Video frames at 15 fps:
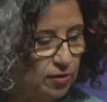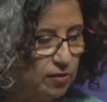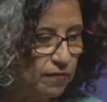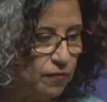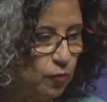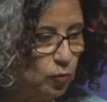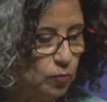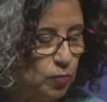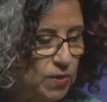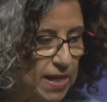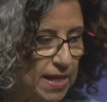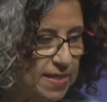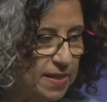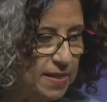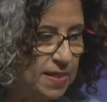of almost
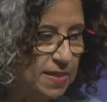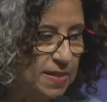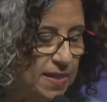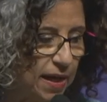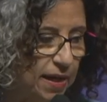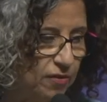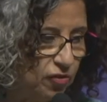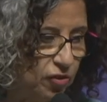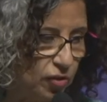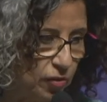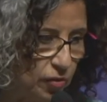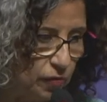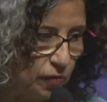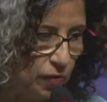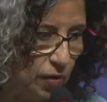as an insider
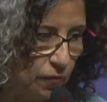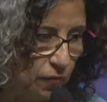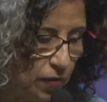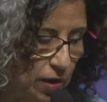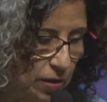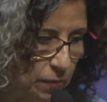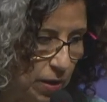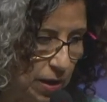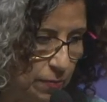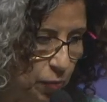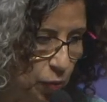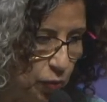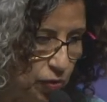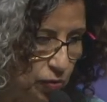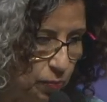in, in
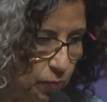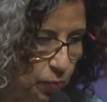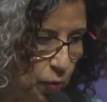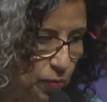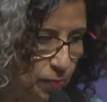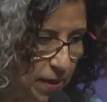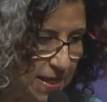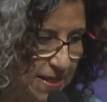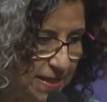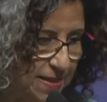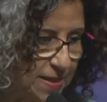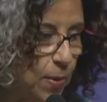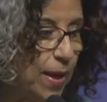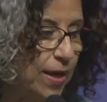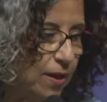both, both places.
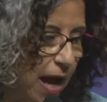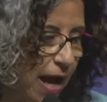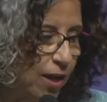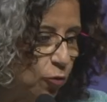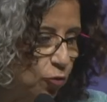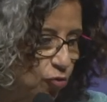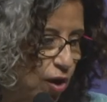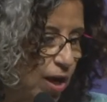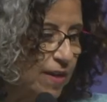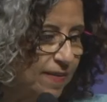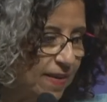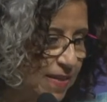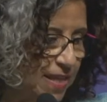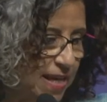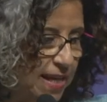So I, I could write
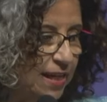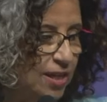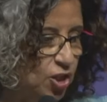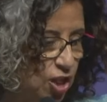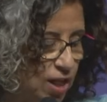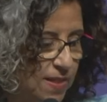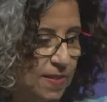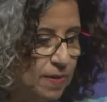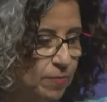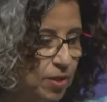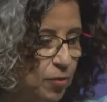in the English idiom that